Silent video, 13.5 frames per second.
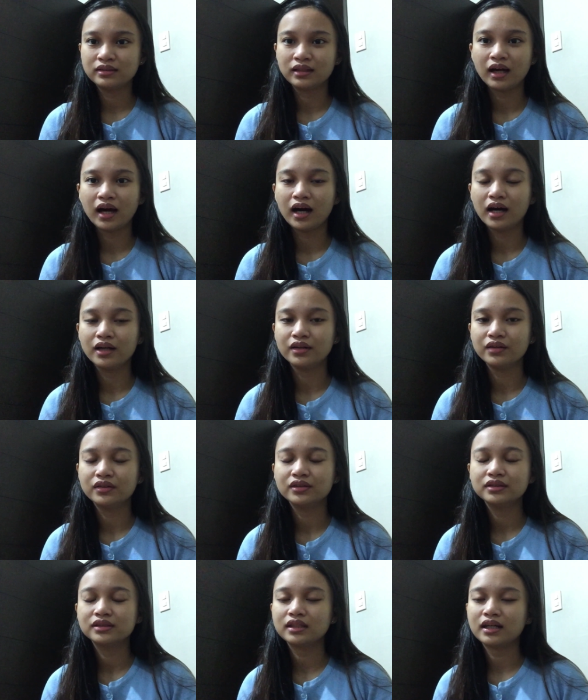sa
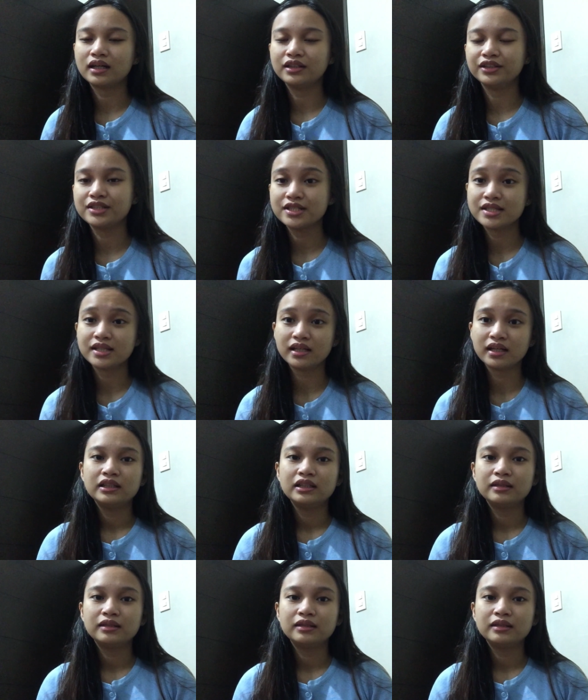nursing.